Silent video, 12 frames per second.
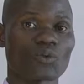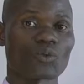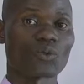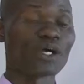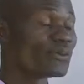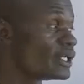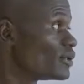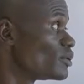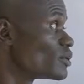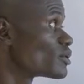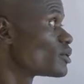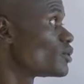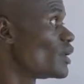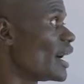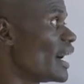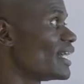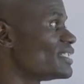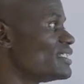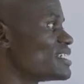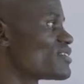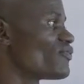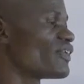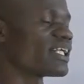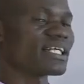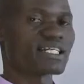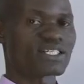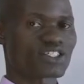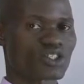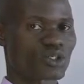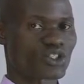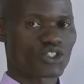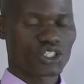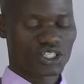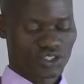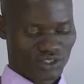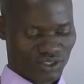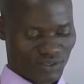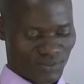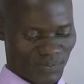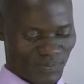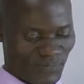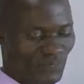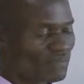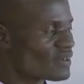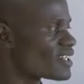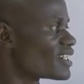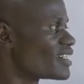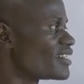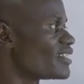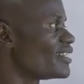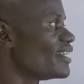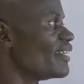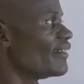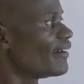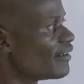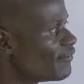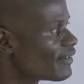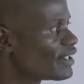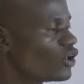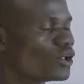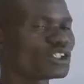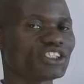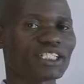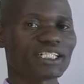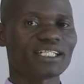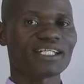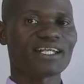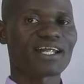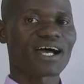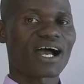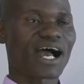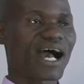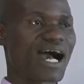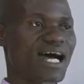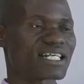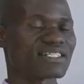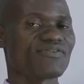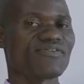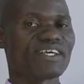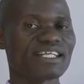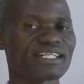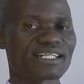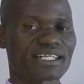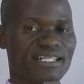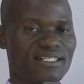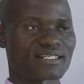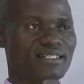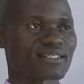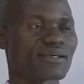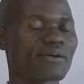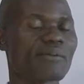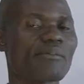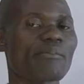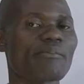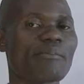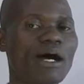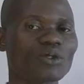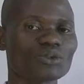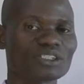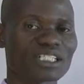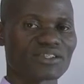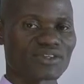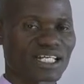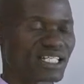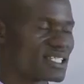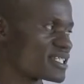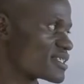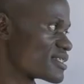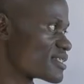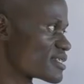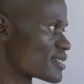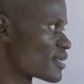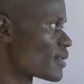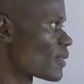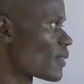When we look at these various oceans, every ocean has various mountain ranges